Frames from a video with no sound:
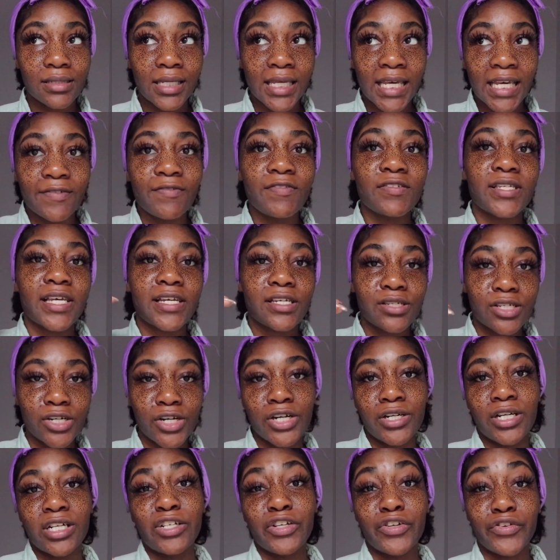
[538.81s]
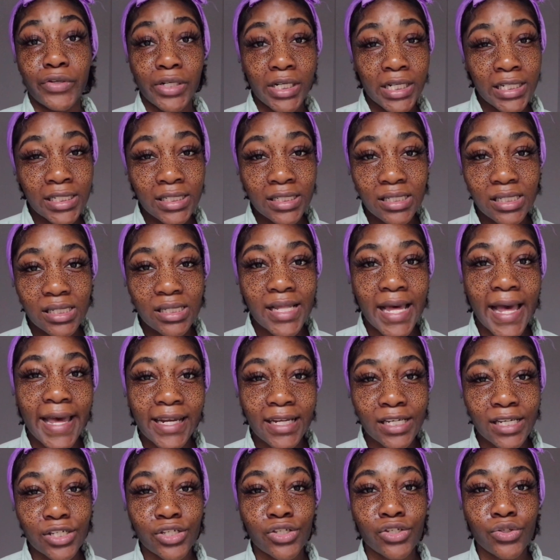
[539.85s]
gives like certain ingredients that
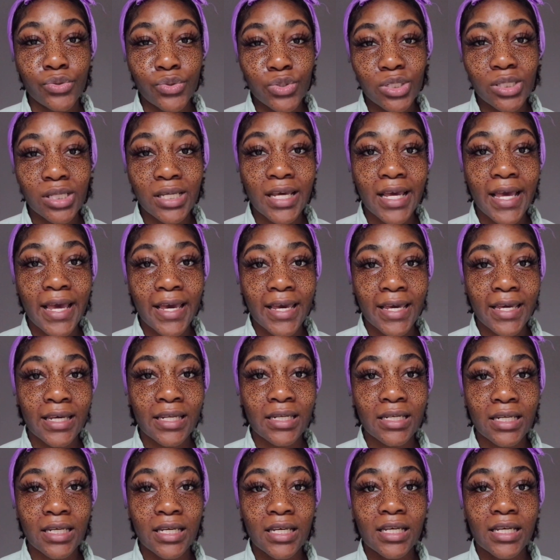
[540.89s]
is usually in